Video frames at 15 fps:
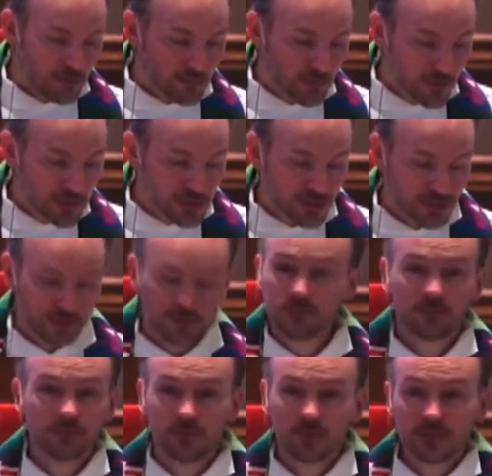which
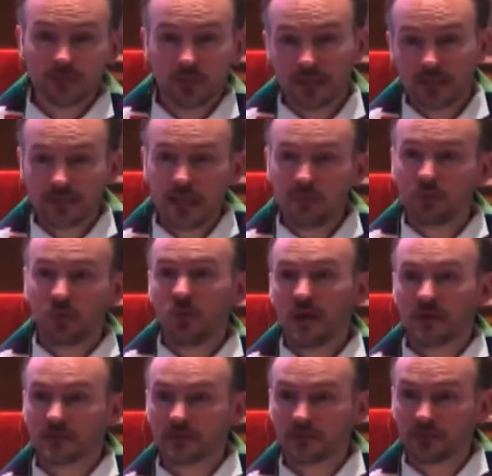is what the temple
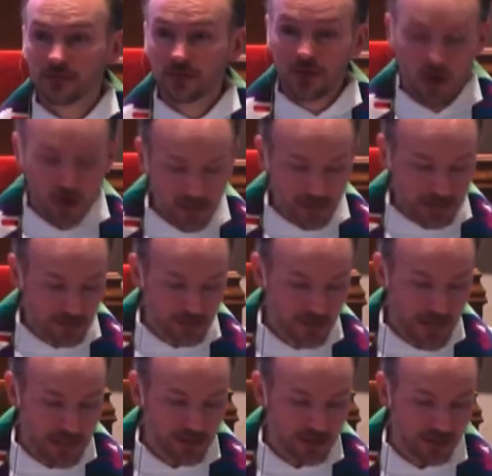was for all its
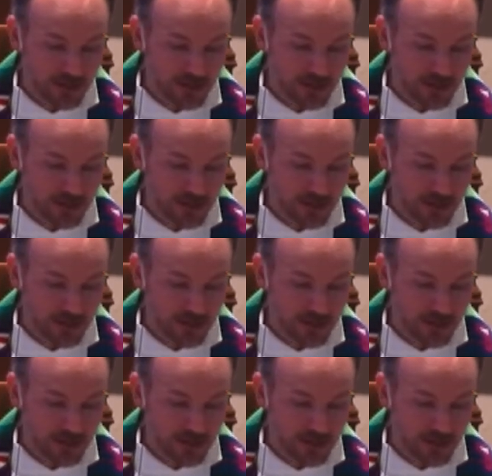grandeur.